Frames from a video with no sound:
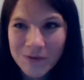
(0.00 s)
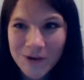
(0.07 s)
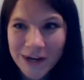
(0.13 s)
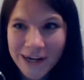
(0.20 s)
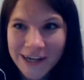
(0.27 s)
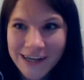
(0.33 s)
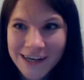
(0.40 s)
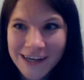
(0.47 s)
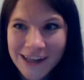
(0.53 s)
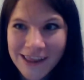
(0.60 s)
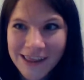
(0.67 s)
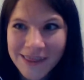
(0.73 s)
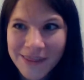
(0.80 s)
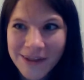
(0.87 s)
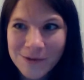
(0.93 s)
friggin'
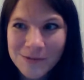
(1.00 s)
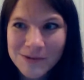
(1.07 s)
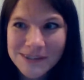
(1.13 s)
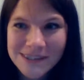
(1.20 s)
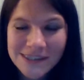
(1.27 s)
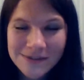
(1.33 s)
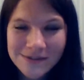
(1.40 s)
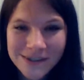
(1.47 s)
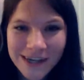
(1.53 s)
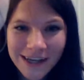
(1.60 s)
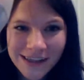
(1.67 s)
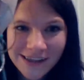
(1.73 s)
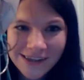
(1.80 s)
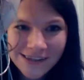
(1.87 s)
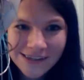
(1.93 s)
liquid silver
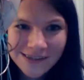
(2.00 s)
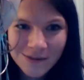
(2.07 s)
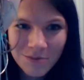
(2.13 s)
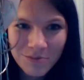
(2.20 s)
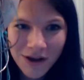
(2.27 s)
necklace,